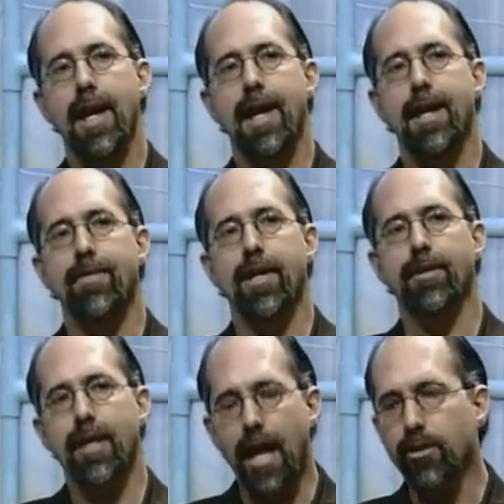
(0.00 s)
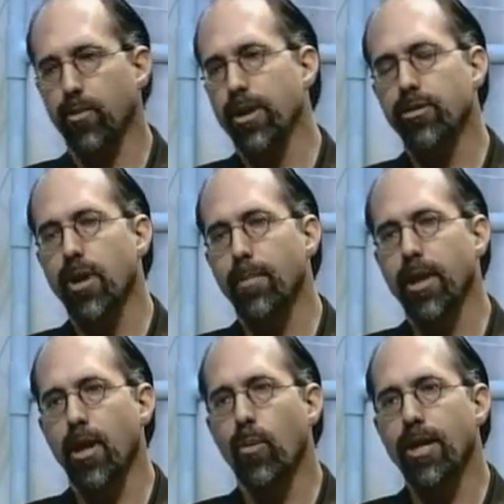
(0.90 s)
and that is what is
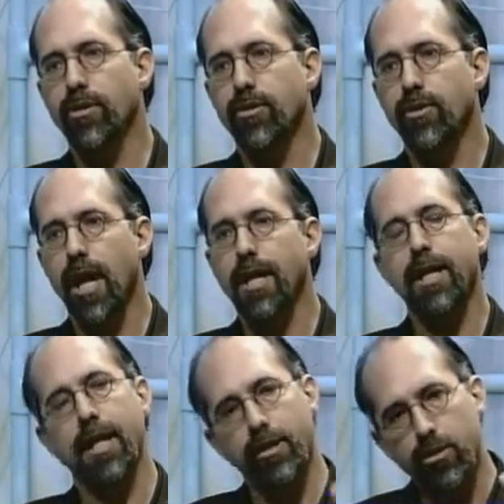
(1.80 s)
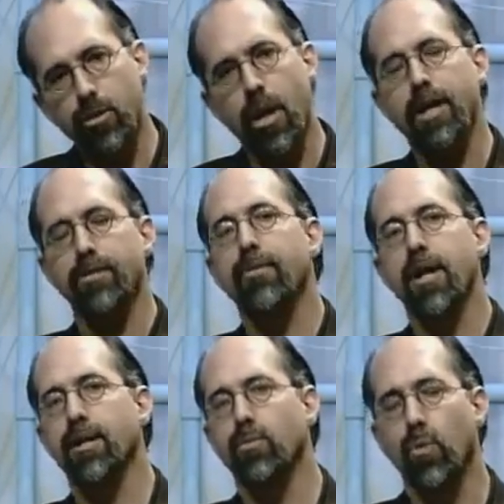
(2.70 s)
troubling our Western psyche, and it's trying to
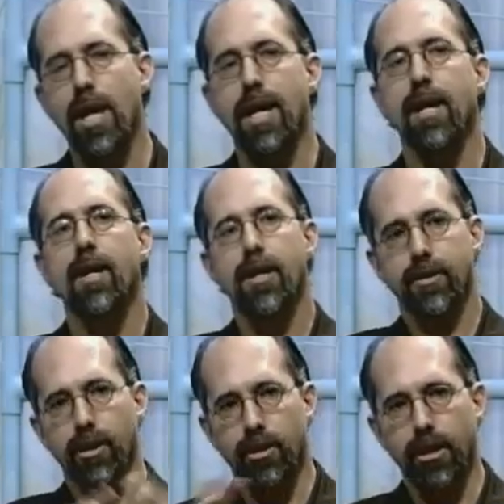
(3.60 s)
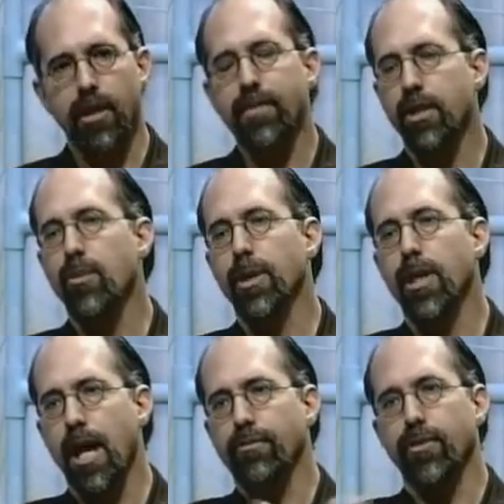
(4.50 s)
find a way to live a human
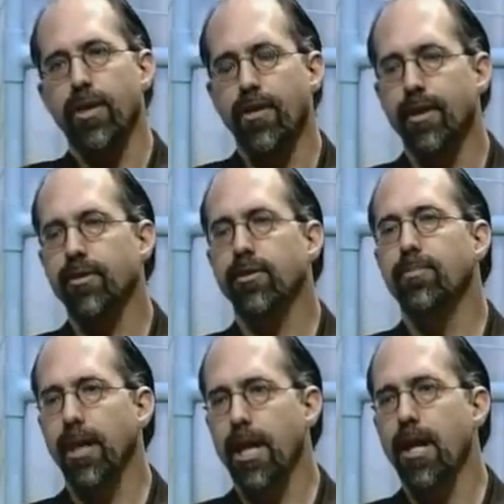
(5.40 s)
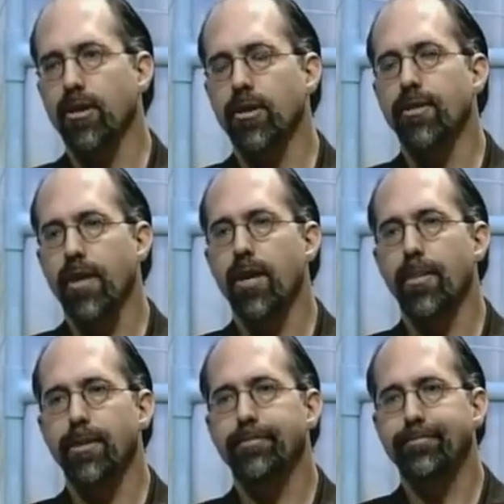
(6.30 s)
life within this mechanical
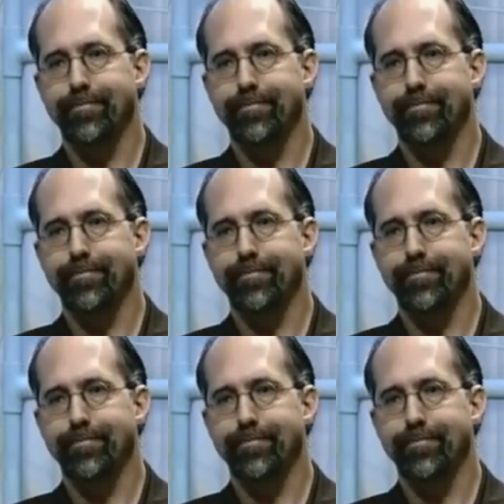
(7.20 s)
environment.